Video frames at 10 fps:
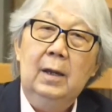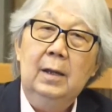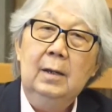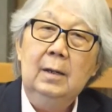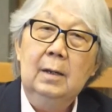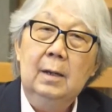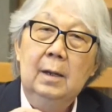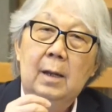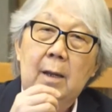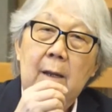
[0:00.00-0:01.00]
And
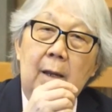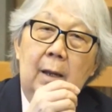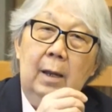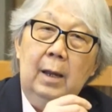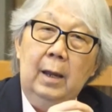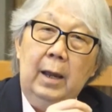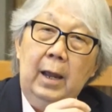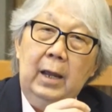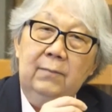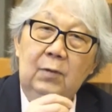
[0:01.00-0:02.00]

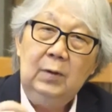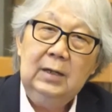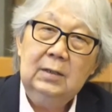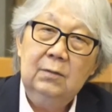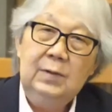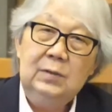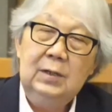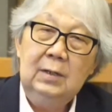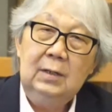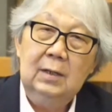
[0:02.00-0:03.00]
if you look at the
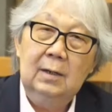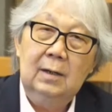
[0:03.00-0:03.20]
recent